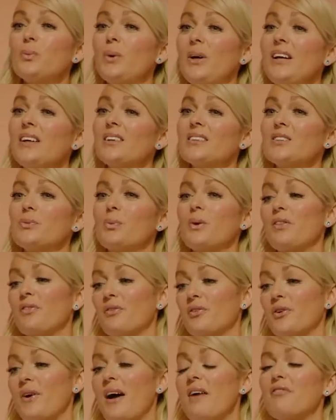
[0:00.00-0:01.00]
weeks with
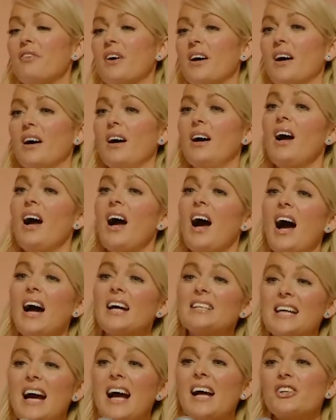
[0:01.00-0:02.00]
Forever,
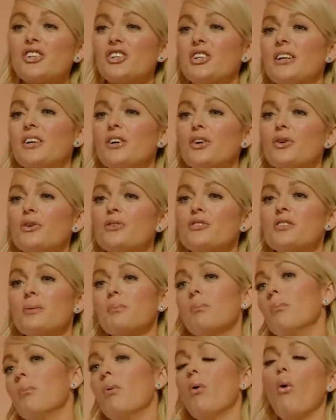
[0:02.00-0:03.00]
I'd actually earned
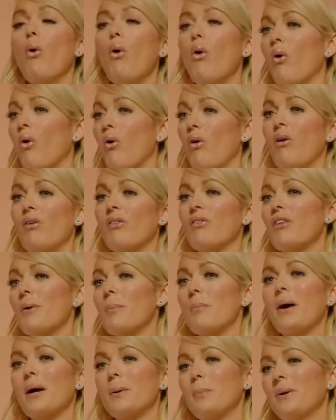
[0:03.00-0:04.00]
more
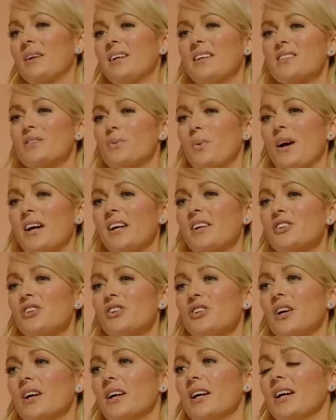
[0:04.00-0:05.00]
than my police
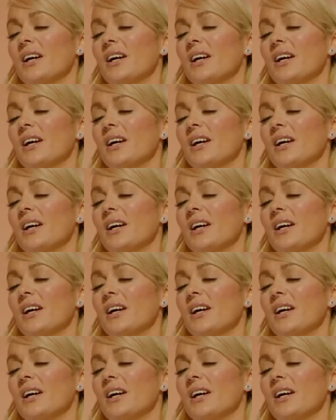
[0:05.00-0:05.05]
wage,